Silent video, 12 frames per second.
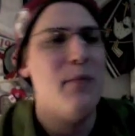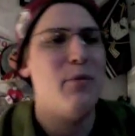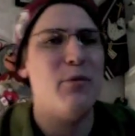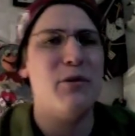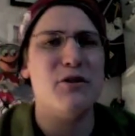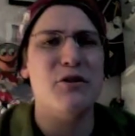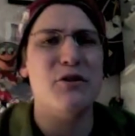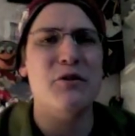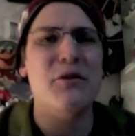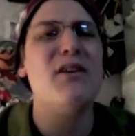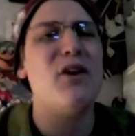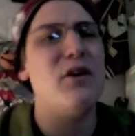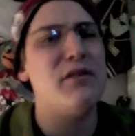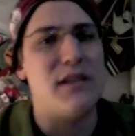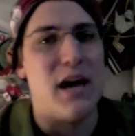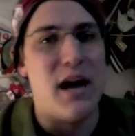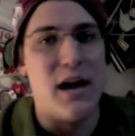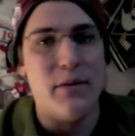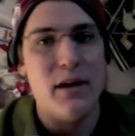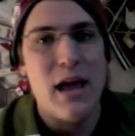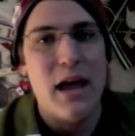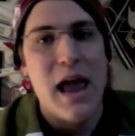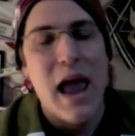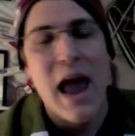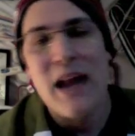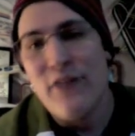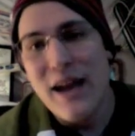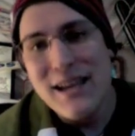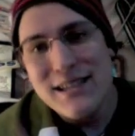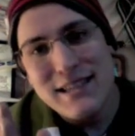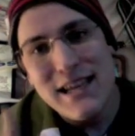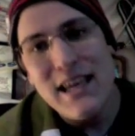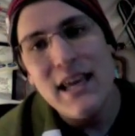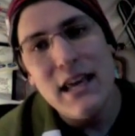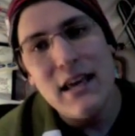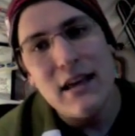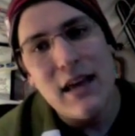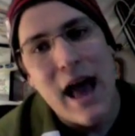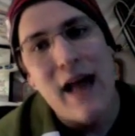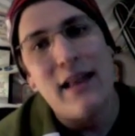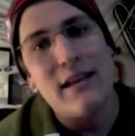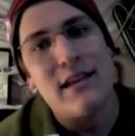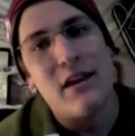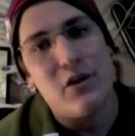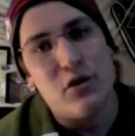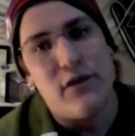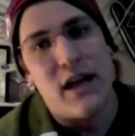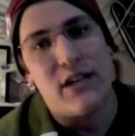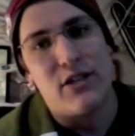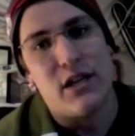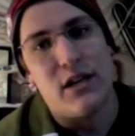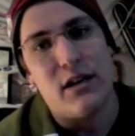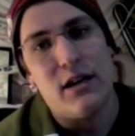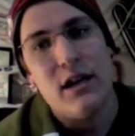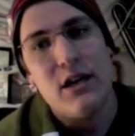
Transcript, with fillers: But when you're doing it all the time, and if I see Alexander Ovechkin